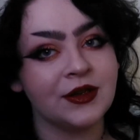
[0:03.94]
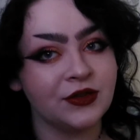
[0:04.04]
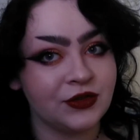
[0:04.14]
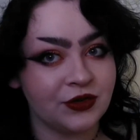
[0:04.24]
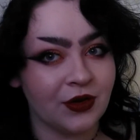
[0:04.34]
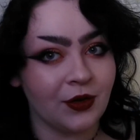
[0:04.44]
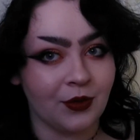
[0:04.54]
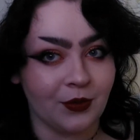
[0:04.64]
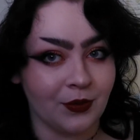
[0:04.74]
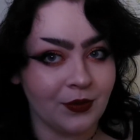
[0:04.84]
so,
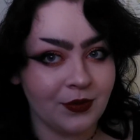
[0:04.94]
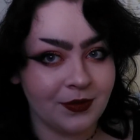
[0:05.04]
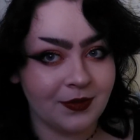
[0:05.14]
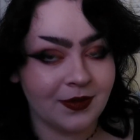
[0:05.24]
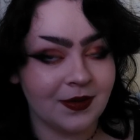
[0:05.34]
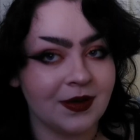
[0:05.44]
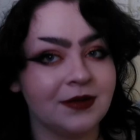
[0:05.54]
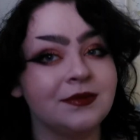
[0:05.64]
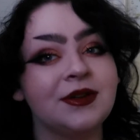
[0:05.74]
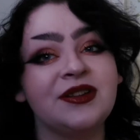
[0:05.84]

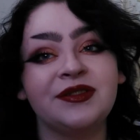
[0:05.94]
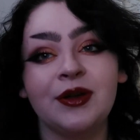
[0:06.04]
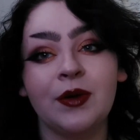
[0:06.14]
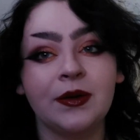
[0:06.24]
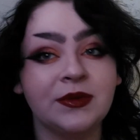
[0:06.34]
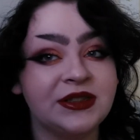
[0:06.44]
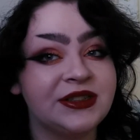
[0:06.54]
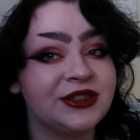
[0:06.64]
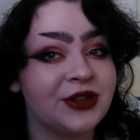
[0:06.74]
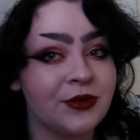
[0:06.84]
I was
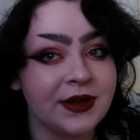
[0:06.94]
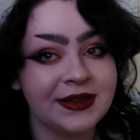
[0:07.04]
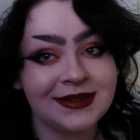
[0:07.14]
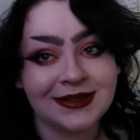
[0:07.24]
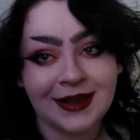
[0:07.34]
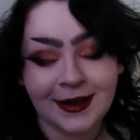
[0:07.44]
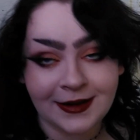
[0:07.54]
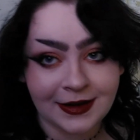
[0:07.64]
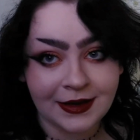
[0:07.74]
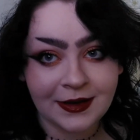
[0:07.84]
so
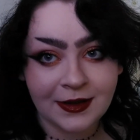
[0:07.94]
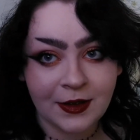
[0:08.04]
excited